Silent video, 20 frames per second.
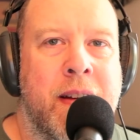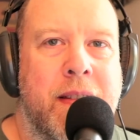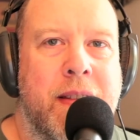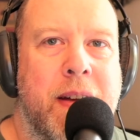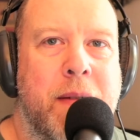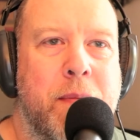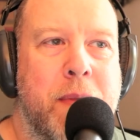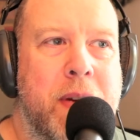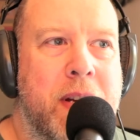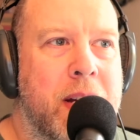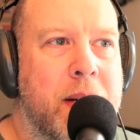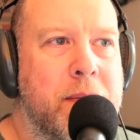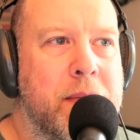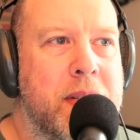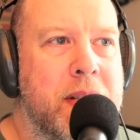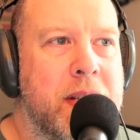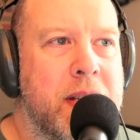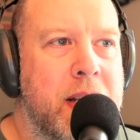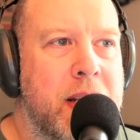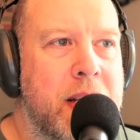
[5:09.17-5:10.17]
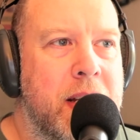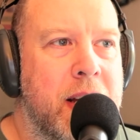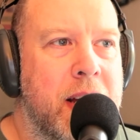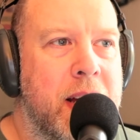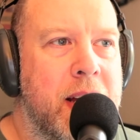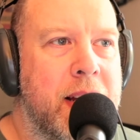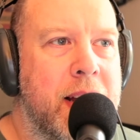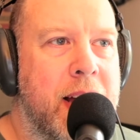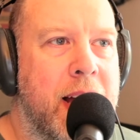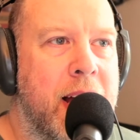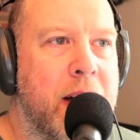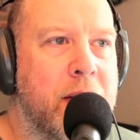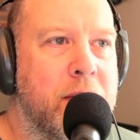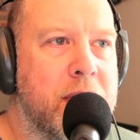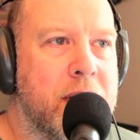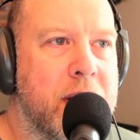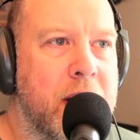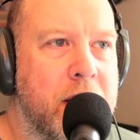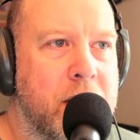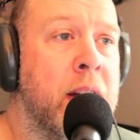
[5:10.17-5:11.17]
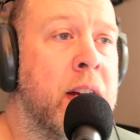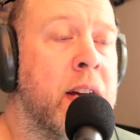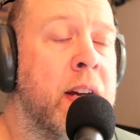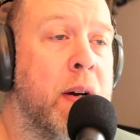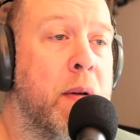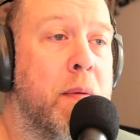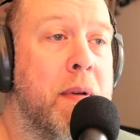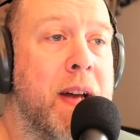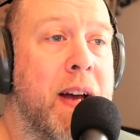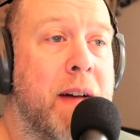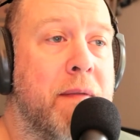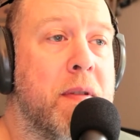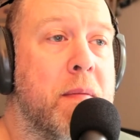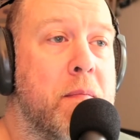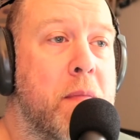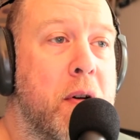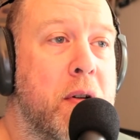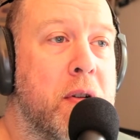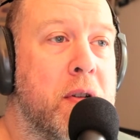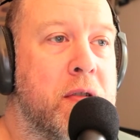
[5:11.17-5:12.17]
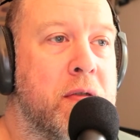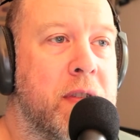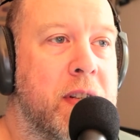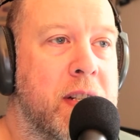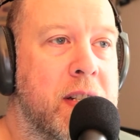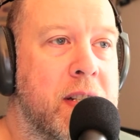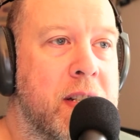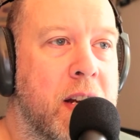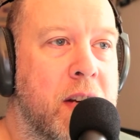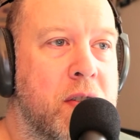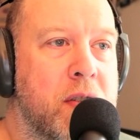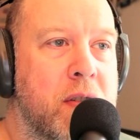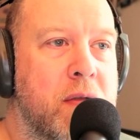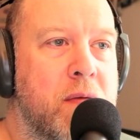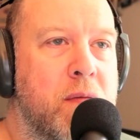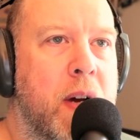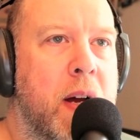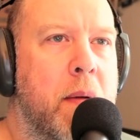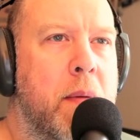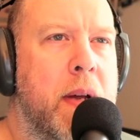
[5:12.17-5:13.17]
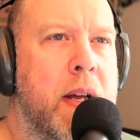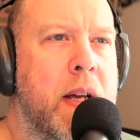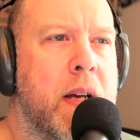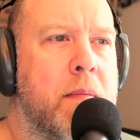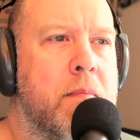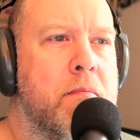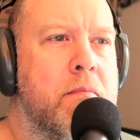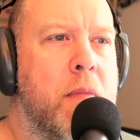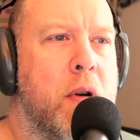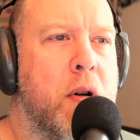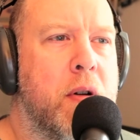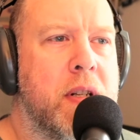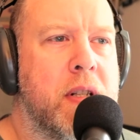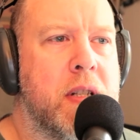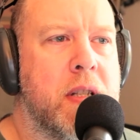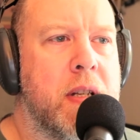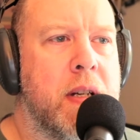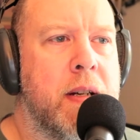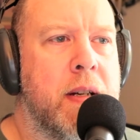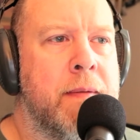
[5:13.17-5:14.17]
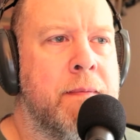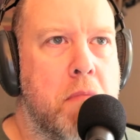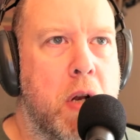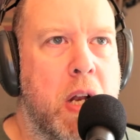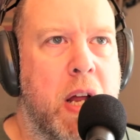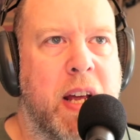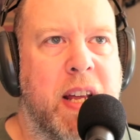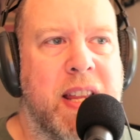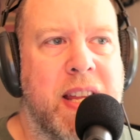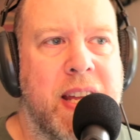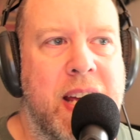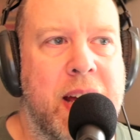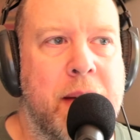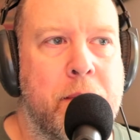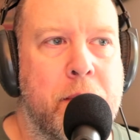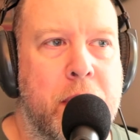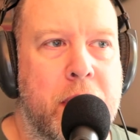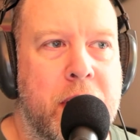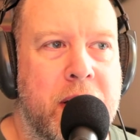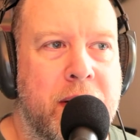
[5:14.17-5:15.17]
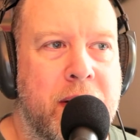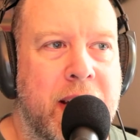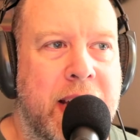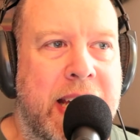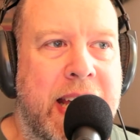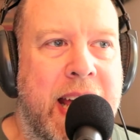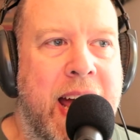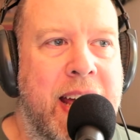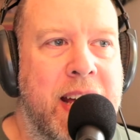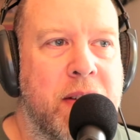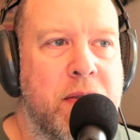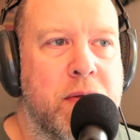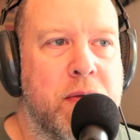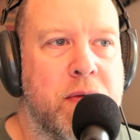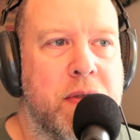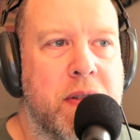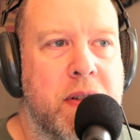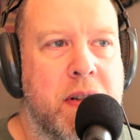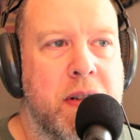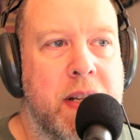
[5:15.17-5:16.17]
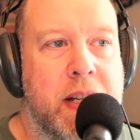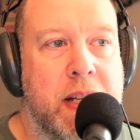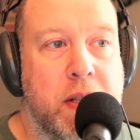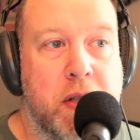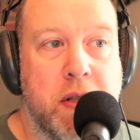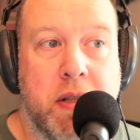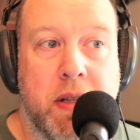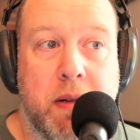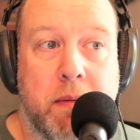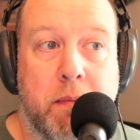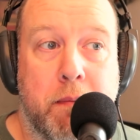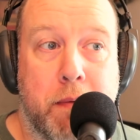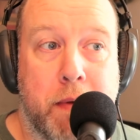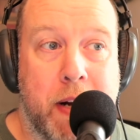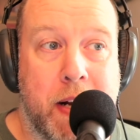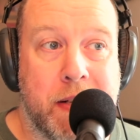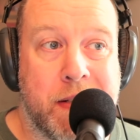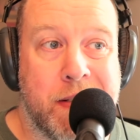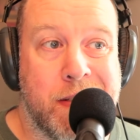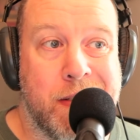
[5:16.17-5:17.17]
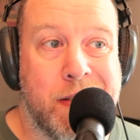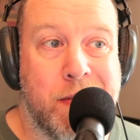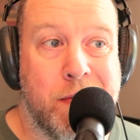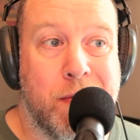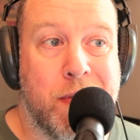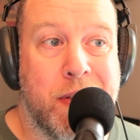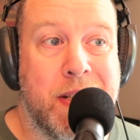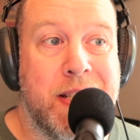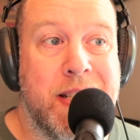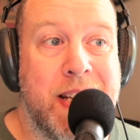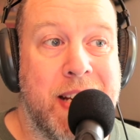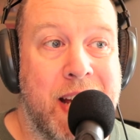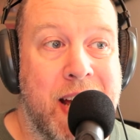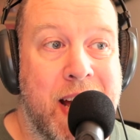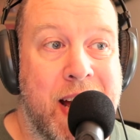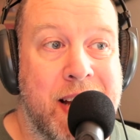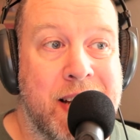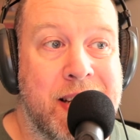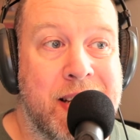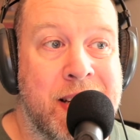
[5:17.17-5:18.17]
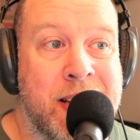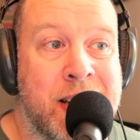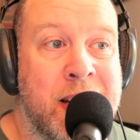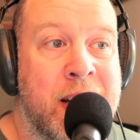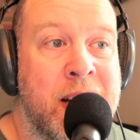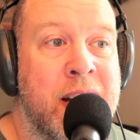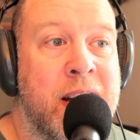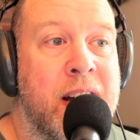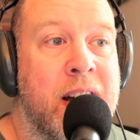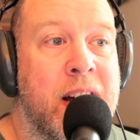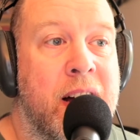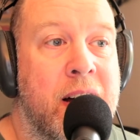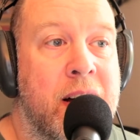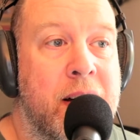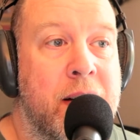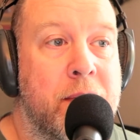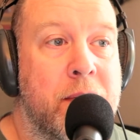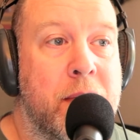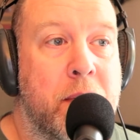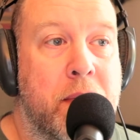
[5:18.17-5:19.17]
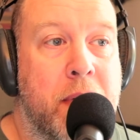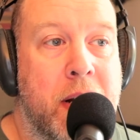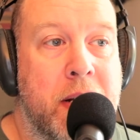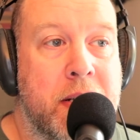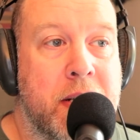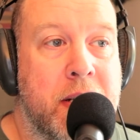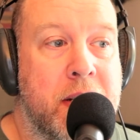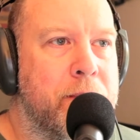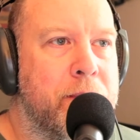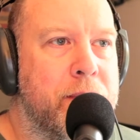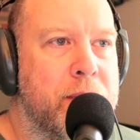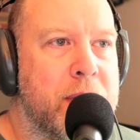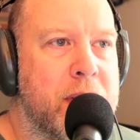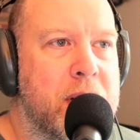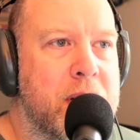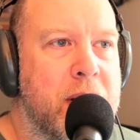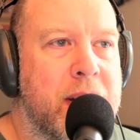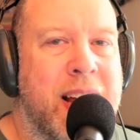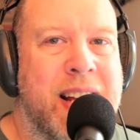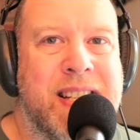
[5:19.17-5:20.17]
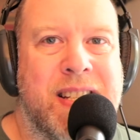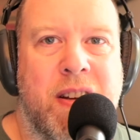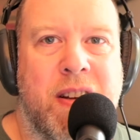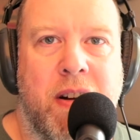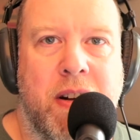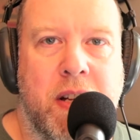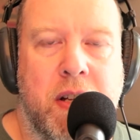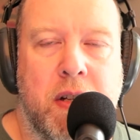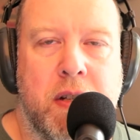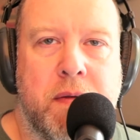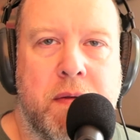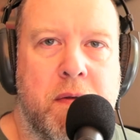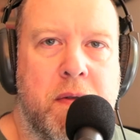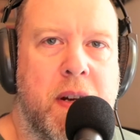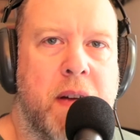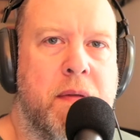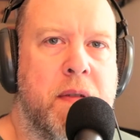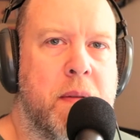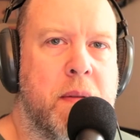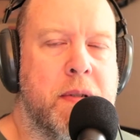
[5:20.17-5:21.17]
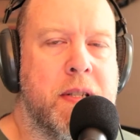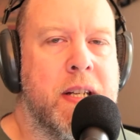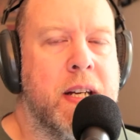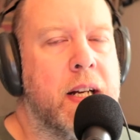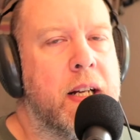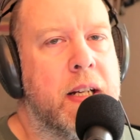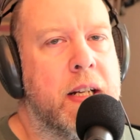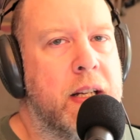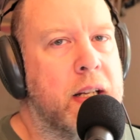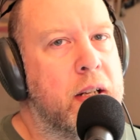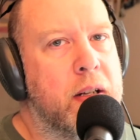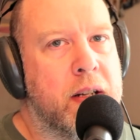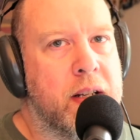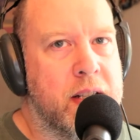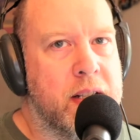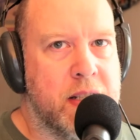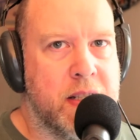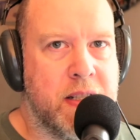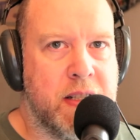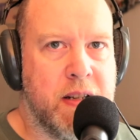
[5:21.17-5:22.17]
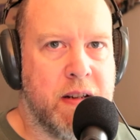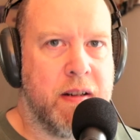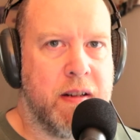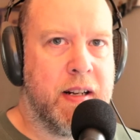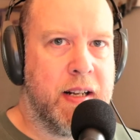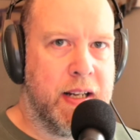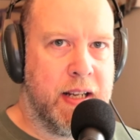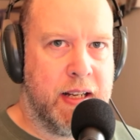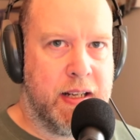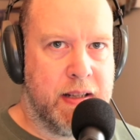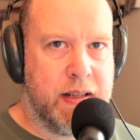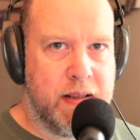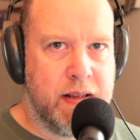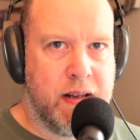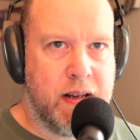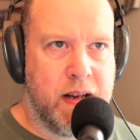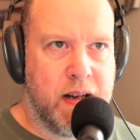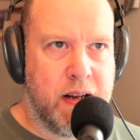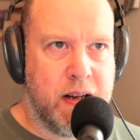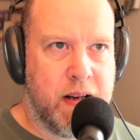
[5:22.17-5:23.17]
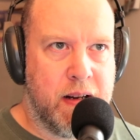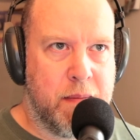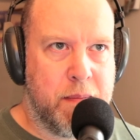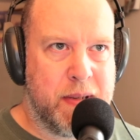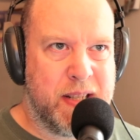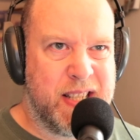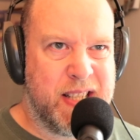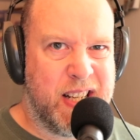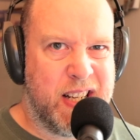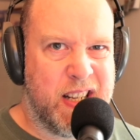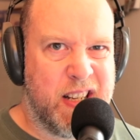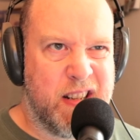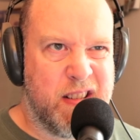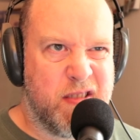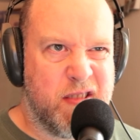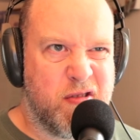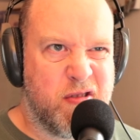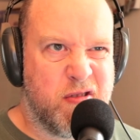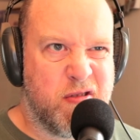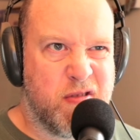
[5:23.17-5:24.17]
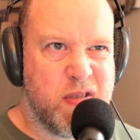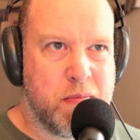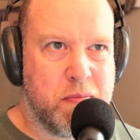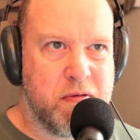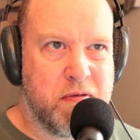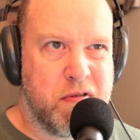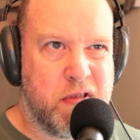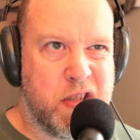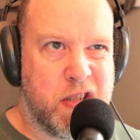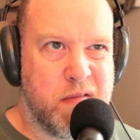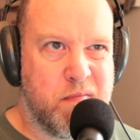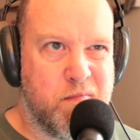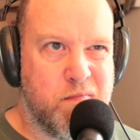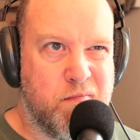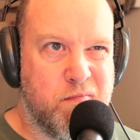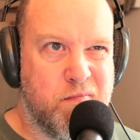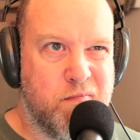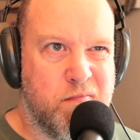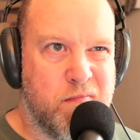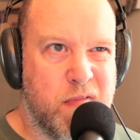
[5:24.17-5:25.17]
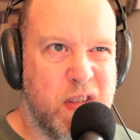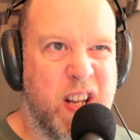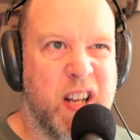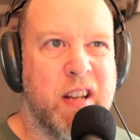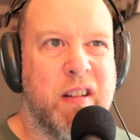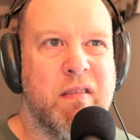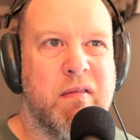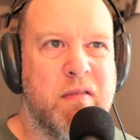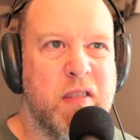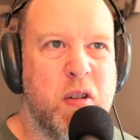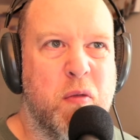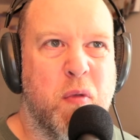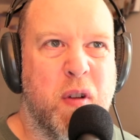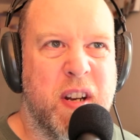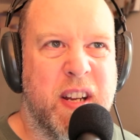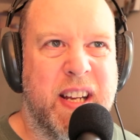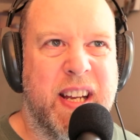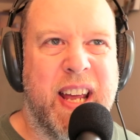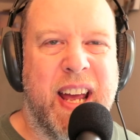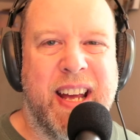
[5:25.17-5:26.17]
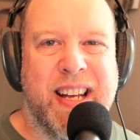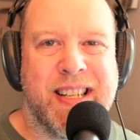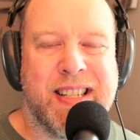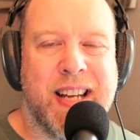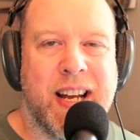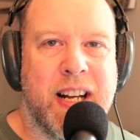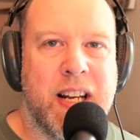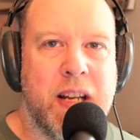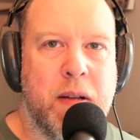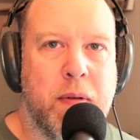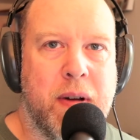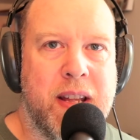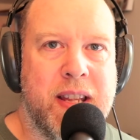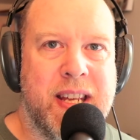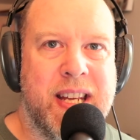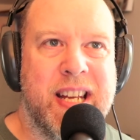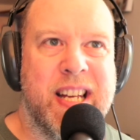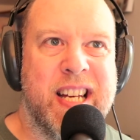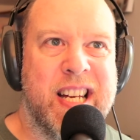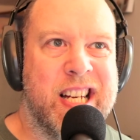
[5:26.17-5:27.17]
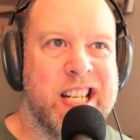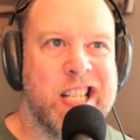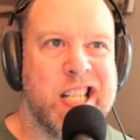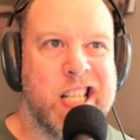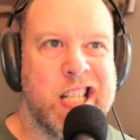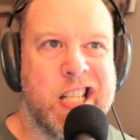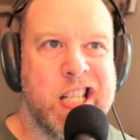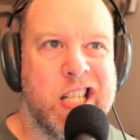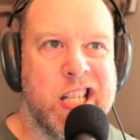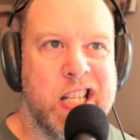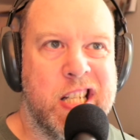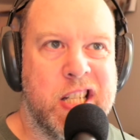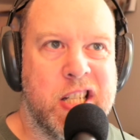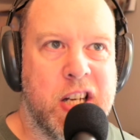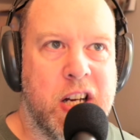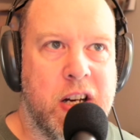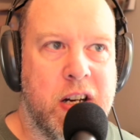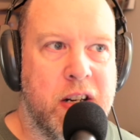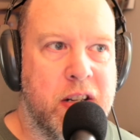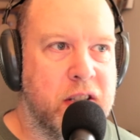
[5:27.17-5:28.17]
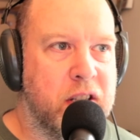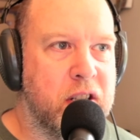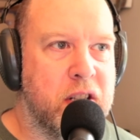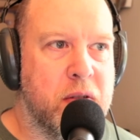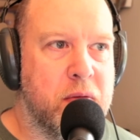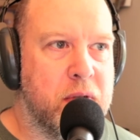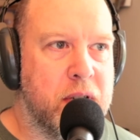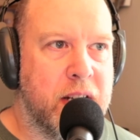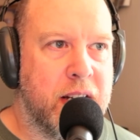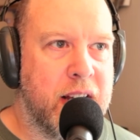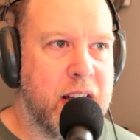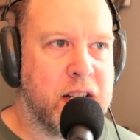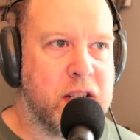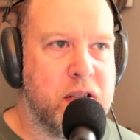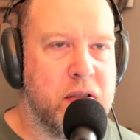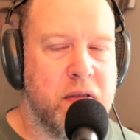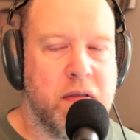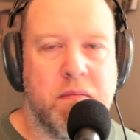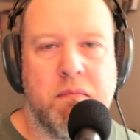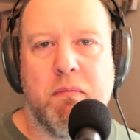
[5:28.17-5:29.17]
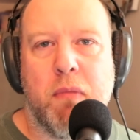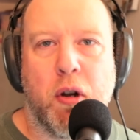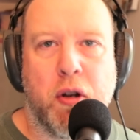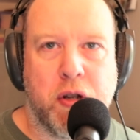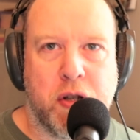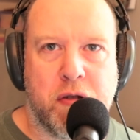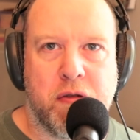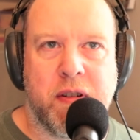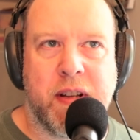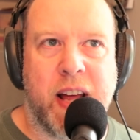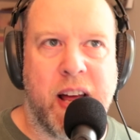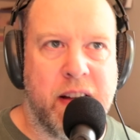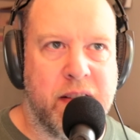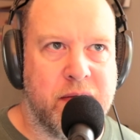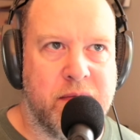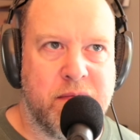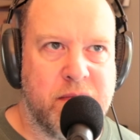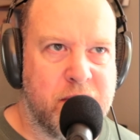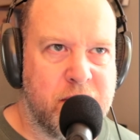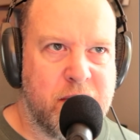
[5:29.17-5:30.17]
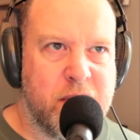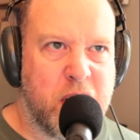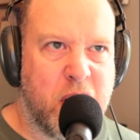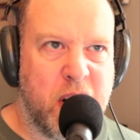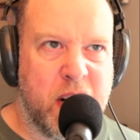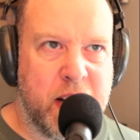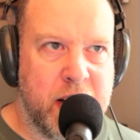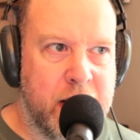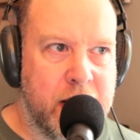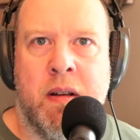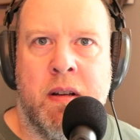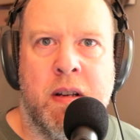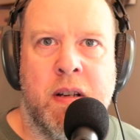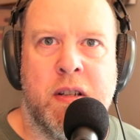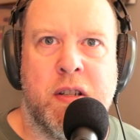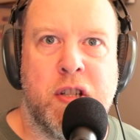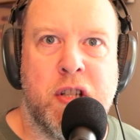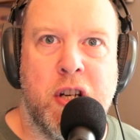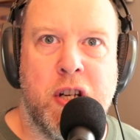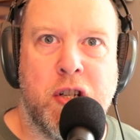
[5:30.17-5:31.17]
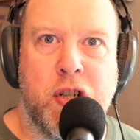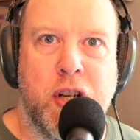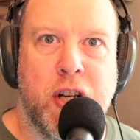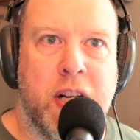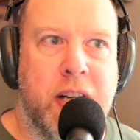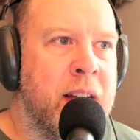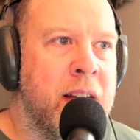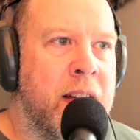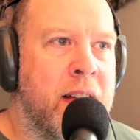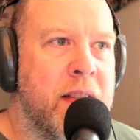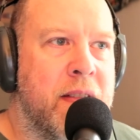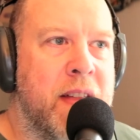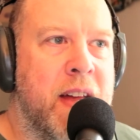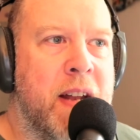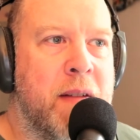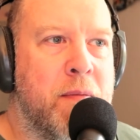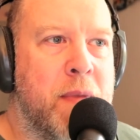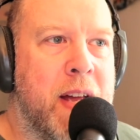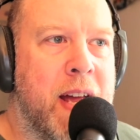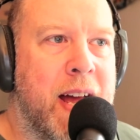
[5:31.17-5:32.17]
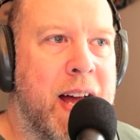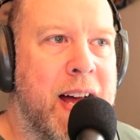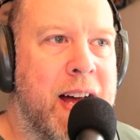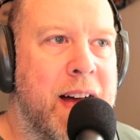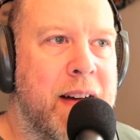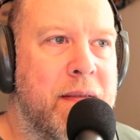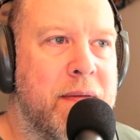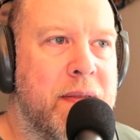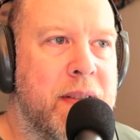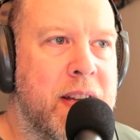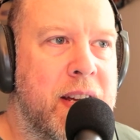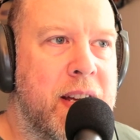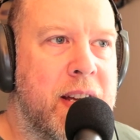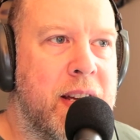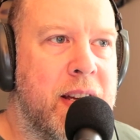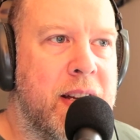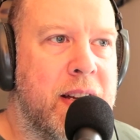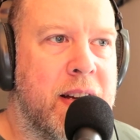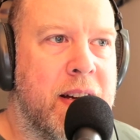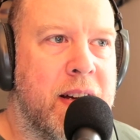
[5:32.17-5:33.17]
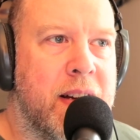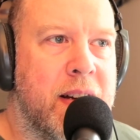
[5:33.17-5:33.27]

Then we come to the in-out section. We have the monitoring section where we can monitor the input of the gate or each of the compressors or the DS, the presence. So that's kind of useful if you're particularly looking to dial in particular troublesome, like you want to get exactly where the S's are and you don't want to guess. You can monitor that and dial it in surgically. Then we have we've